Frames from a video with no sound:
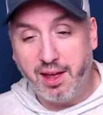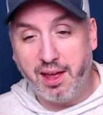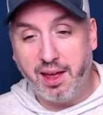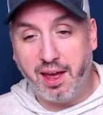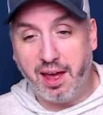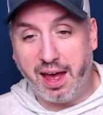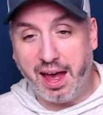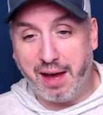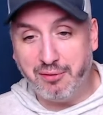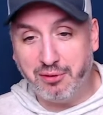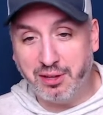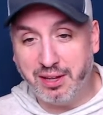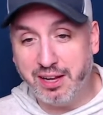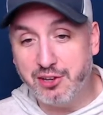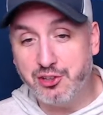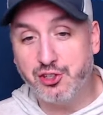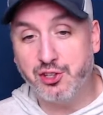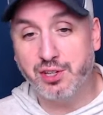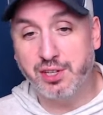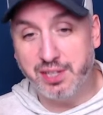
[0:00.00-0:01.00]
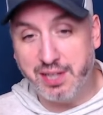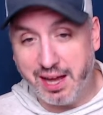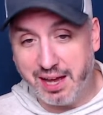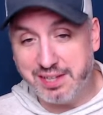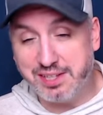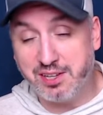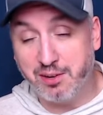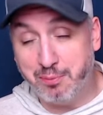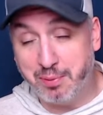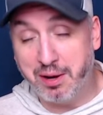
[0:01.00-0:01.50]
Avalanche,
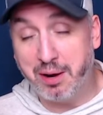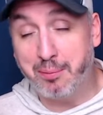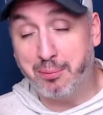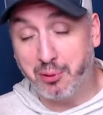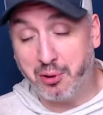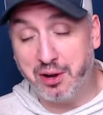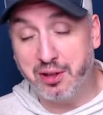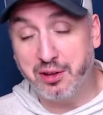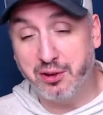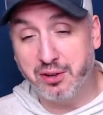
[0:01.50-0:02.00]
yes, have been a pretty